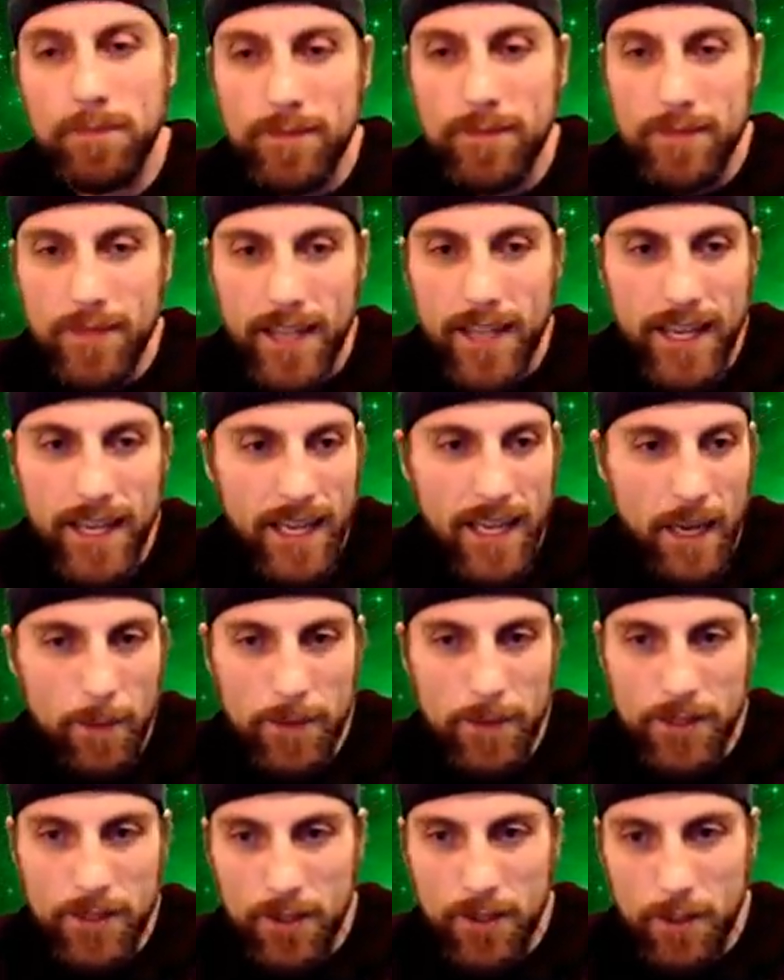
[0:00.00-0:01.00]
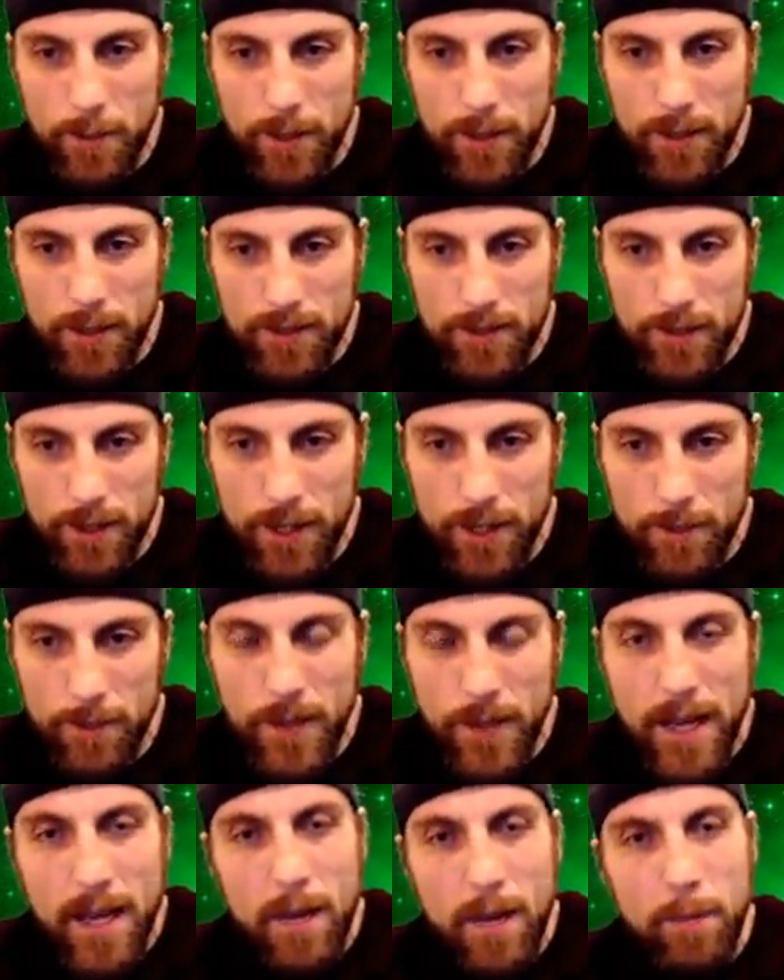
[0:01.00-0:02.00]
get camera two up here on the screen.
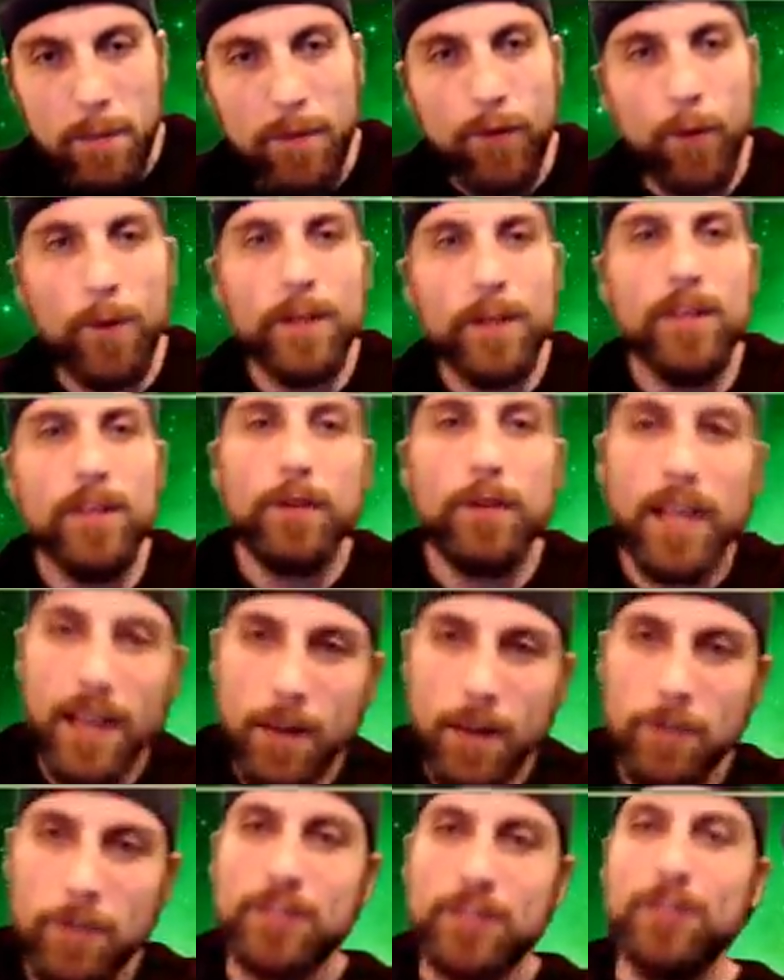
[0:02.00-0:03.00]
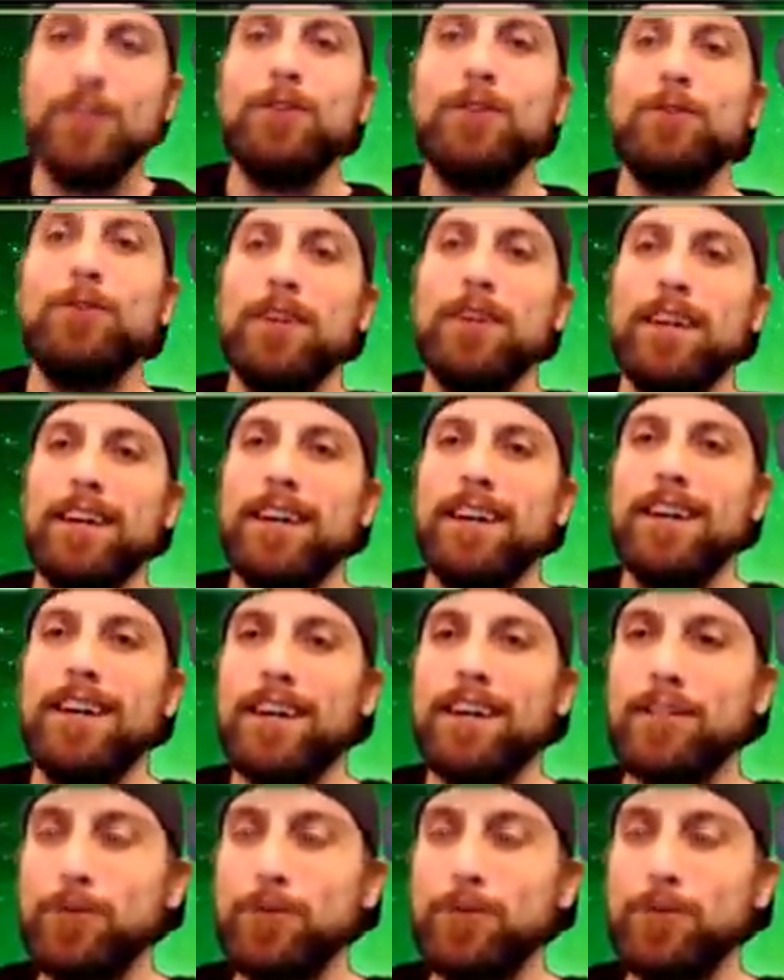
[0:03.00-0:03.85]
Before we do camera two, I just